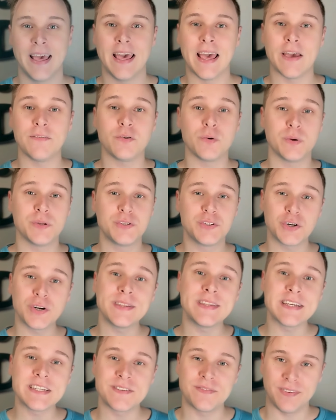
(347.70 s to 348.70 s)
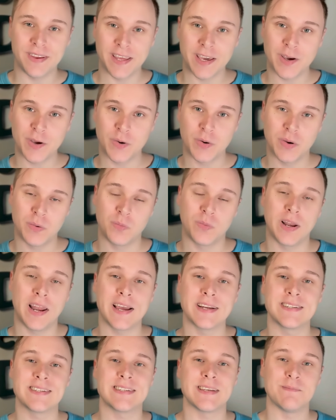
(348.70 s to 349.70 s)
If you enjoyed this video and would
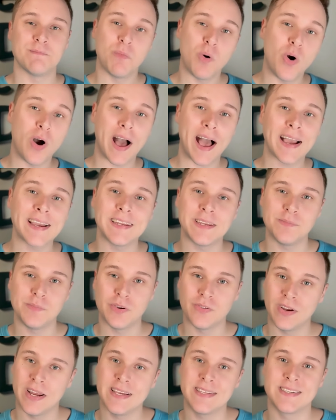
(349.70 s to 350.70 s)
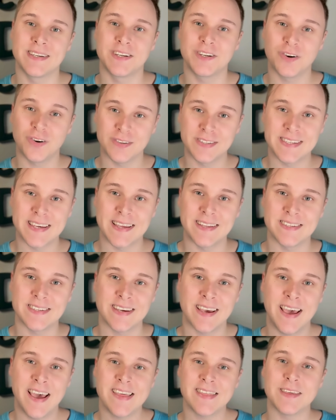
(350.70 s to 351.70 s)
like to see more academia related content,
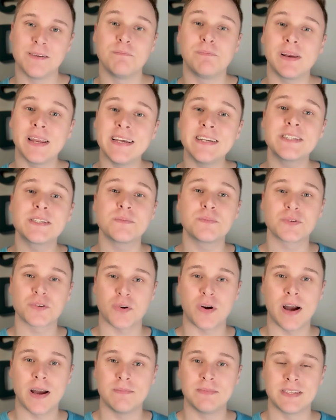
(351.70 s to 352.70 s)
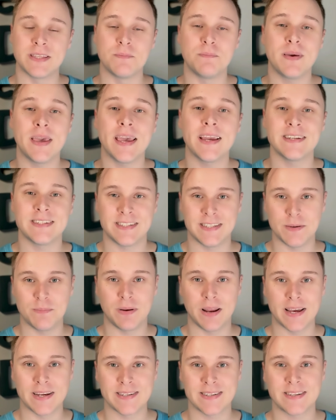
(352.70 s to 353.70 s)
then please subscribe to the PhD in
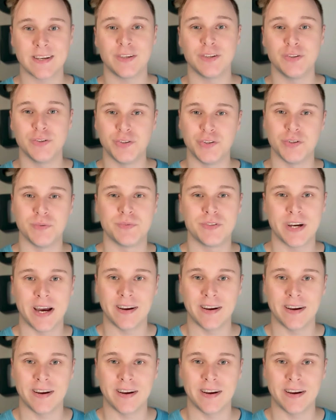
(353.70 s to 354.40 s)
Place YouTube